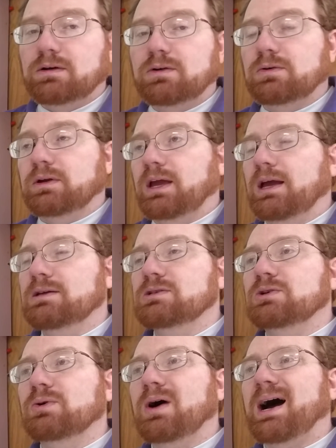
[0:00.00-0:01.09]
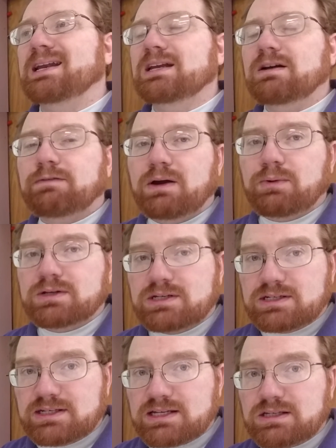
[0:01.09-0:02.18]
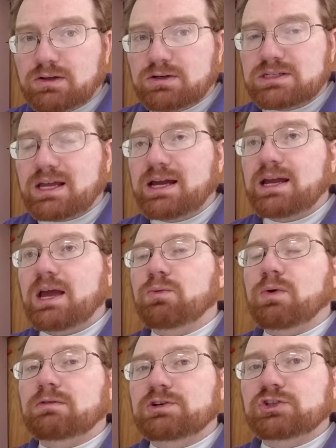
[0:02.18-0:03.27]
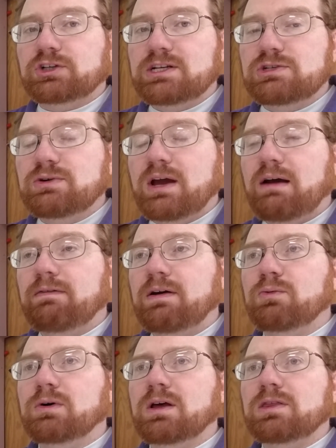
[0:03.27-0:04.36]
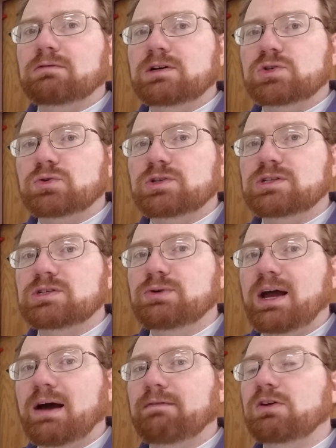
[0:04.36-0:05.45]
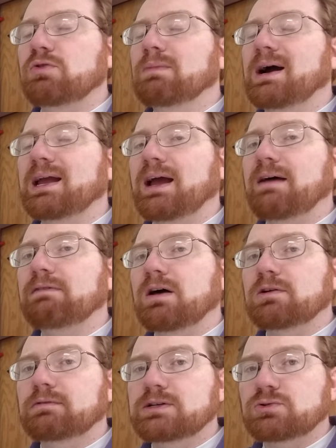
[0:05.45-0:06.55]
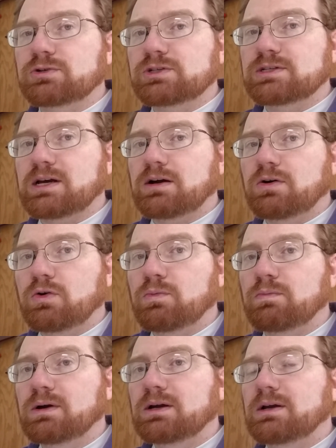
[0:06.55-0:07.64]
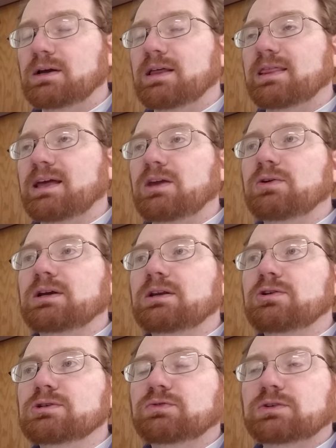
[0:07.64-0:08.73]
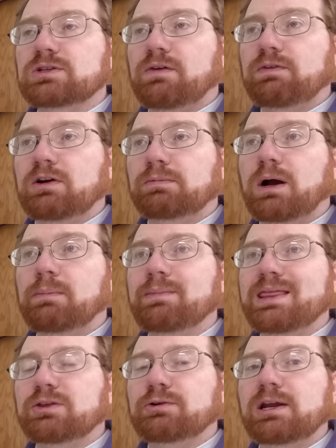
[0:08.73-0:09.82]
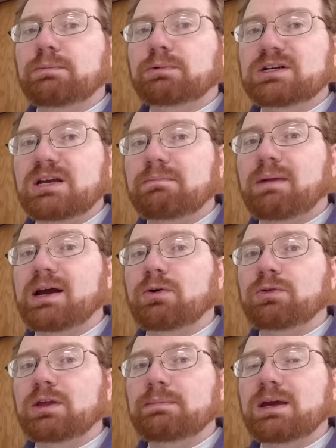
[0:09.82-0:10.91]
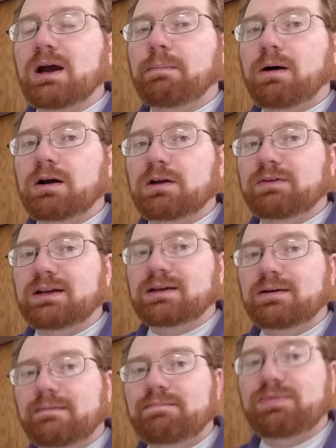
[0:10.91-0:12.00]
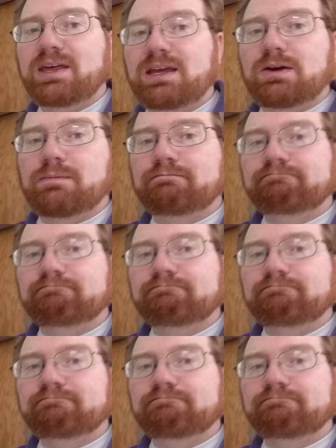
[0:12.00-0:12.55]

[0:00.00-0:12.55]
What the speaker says: Okay, so identify what success looks like and what restraints you have and what other resources you have. You might have other resources at home that you can use for solving your problem, and 3D printing might only be a part of it. Thank you.